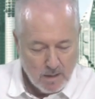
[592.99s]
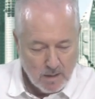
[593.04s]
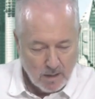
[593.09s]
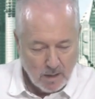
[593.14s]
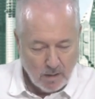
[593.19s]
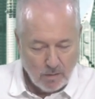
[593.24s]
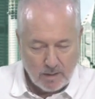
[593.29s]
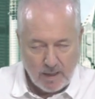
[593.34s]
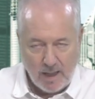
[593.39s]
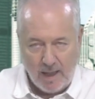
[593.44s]

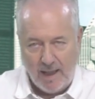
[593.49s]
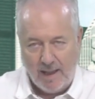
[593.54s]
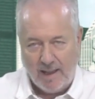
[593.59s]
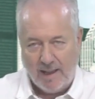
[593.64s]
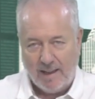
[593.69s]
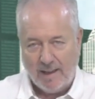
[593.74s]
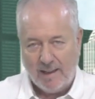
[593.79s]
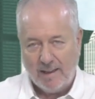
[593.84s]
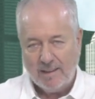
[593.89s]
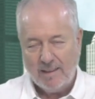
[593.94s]

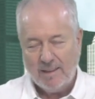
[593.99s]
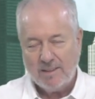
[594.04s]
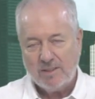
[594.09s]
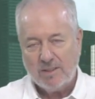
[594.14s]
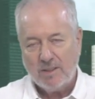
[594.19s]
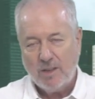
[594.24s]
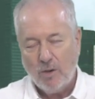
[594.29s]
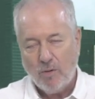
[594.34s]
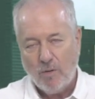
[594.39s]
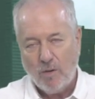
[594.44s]
Okay, let's
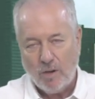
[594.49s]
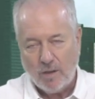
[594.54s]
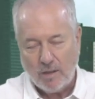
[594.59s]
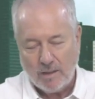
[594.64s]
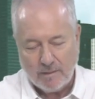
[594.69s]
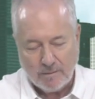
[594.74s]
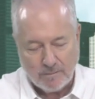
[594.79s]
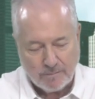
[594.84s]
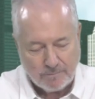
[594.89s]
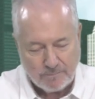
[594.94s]
go
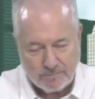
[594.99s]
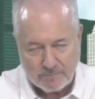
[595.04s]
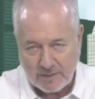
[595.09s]
on.